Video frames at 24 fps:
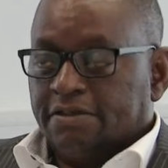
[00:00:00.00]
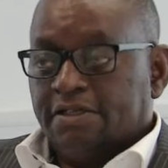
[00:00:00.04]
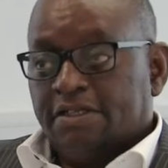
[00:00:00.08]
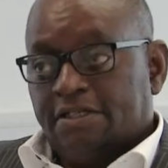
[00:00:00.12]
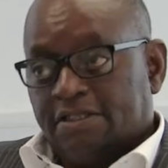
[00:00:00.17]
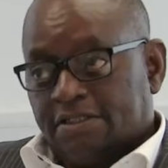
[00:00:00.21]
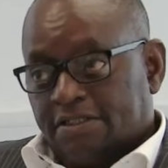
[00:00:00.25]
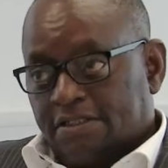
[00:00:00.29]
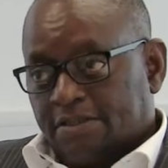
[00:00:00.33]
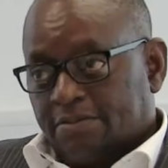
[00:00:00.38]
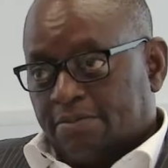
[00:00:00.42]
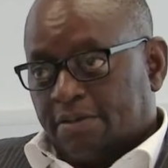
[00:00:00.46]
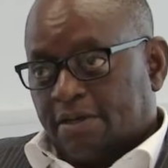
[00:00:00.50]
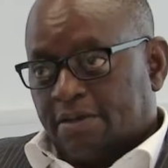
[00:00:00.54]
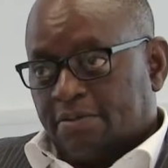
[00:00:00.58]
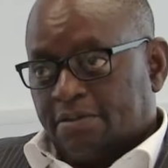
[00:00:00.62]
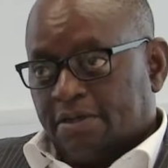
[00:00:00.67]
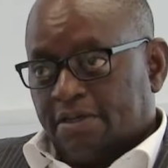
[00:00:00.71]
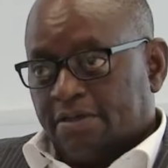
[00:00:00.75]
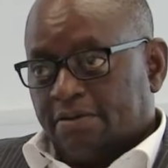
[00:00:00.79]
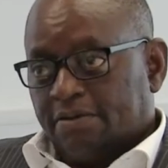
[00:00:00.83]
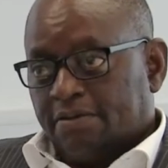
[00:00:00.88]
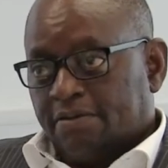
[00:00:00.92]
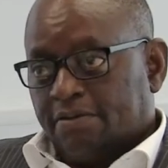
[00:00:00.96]
in Zimbabwe,
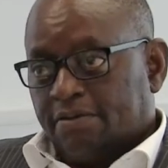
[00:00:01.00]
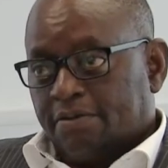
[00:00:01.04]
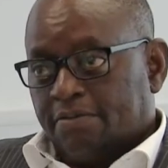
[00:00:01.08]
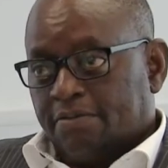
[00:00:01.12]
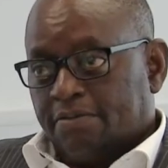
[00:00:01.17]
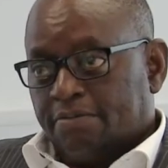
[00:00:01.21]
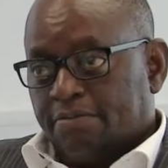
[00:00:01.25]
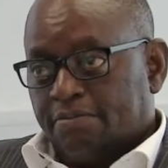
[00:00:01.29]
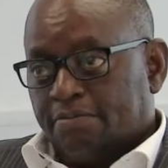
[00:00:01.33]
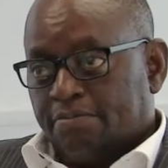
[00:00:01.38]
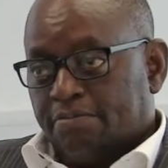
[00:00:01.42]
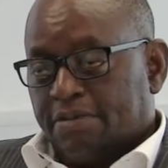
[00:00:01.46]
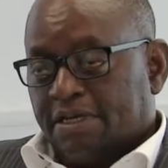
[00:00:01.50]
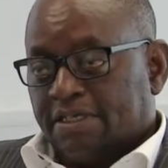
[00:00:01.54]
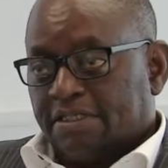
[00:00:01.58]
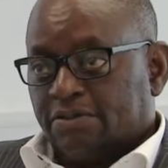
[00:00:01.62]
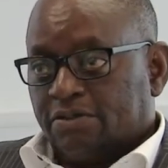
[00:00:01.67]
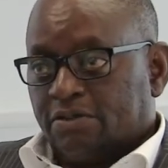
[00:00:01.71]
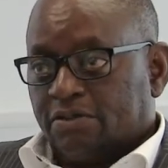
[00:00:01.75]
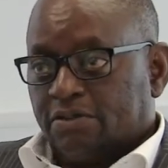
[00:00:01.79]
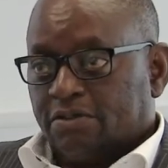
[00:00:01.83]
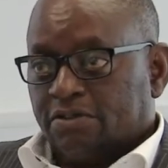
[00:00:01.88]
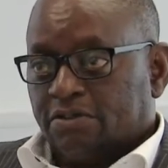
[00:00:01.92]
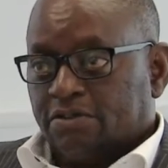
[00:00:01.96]
but
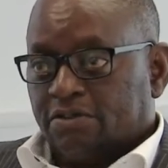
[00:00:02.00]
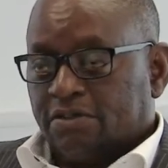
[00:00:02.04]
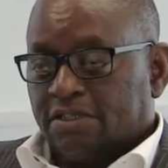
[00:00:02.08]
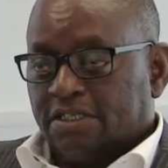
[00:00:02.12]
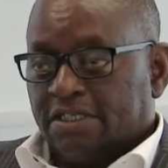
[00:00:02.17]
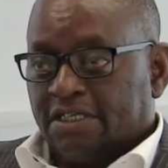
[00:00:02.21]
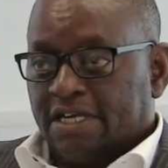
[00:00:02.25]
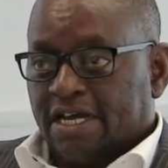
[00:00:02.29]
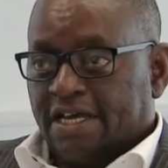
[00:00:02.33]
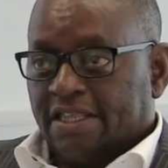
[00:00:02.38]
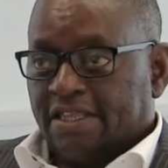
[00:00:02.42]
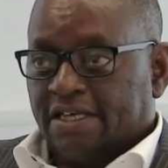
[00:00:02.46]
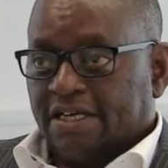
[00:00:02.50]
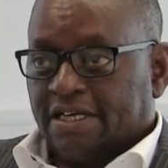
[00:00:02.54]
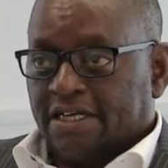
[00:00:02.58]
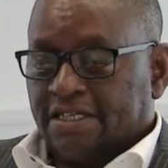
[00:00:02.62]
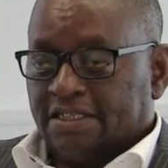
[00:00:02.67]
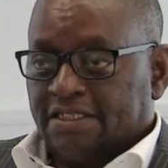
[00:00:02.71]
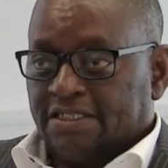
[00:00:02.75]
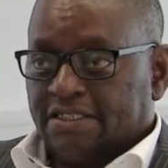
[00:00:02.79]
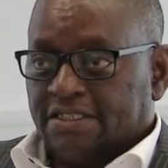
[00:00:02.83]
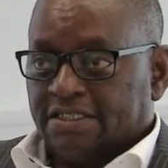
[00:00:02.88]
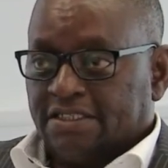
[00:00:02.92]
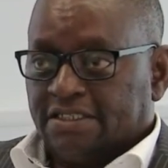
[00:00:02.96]
also in other
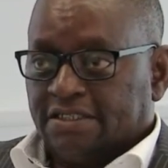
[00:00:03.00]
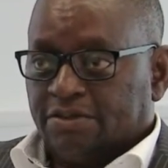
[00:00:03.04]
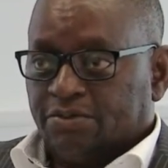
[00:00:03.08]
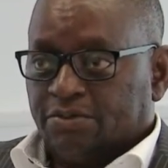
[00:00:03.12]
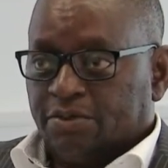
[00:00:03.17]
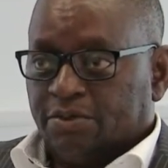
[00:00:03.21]
countries.